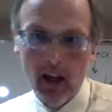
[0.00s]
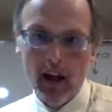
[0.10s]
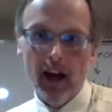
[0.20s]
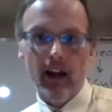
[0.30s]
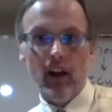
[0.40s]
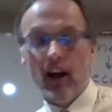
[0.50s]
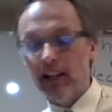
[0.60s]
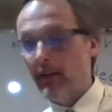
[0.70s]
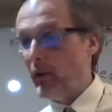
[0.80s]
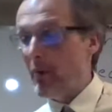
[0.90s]

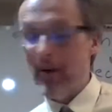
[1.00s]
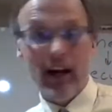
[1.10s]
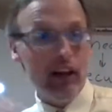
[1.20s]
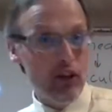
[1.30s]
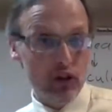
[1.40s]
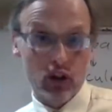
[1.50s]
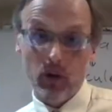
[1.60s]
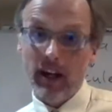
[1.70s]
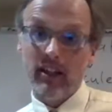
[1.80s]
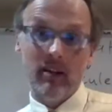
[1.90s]
Lots of I reminded you to
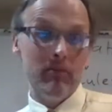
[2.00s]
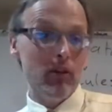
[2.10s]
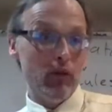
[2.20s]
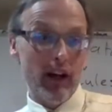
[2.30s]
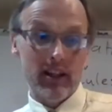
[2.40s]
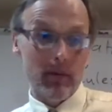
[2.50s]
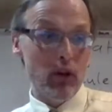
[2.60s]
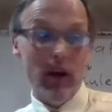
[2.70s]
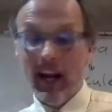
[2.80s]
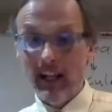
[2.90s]
correct them, right? Some of
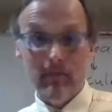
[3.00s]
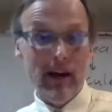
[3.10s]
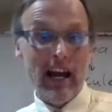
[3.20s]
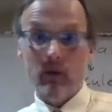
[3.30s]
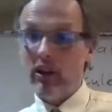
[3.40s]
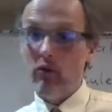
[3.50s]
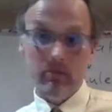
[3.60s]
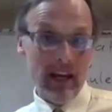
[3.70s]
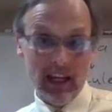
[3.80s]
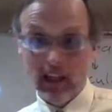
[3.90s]
you handed them back without
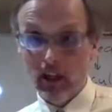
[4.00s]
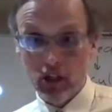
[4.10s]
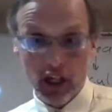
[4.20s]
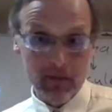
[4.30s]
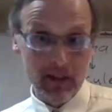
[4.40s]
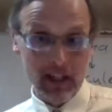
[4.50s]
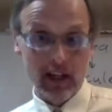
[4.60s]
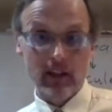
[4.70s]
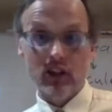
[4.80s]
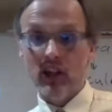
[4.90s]
making the adjustments that
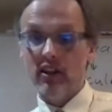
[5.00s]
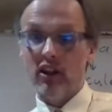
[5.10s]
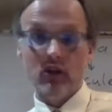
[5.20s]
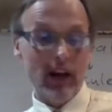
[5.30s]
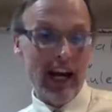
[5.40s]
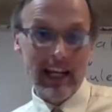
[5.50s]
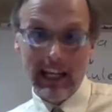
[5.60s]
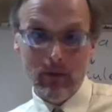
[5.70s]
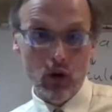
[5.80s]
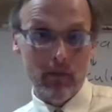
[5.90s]
I suggested. So I had to
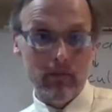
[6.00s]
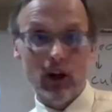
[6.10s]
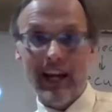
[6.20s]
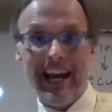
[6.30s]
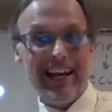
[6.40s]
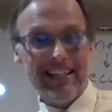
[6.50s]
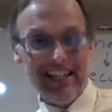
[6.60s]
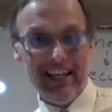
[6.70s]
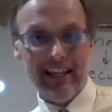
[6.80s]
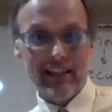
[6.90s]
give you a mark as
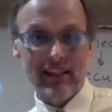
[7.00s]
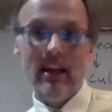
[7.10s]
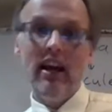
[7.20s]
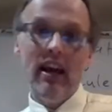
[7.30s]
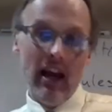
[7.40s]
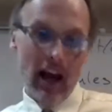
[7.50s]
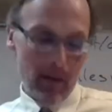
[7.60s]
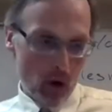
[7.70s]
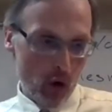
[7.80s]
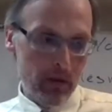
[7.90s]
is. I'm
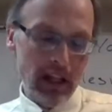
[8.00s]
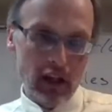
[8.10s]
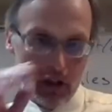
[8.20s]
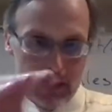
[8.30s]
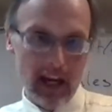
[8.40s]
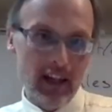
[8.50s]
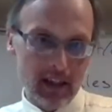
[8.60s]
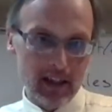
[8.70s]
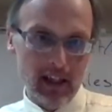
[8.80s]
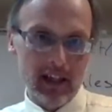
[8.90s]
hoping that you'll take
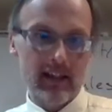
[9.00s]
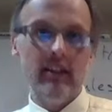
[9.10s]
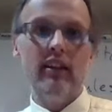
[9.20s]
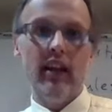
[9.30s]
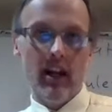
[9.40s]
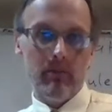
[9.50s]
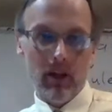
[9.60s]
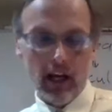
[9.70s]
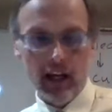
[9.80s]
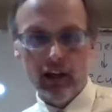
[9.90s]
this lesson and
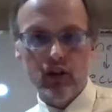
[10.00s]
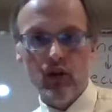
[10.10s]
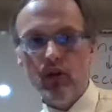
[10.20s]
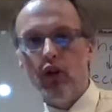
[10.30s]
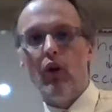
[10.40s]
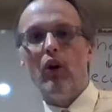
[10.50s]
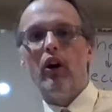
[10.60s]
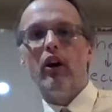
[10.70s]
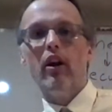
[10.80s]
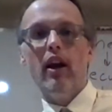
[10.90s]
apply it to
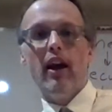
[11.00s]
your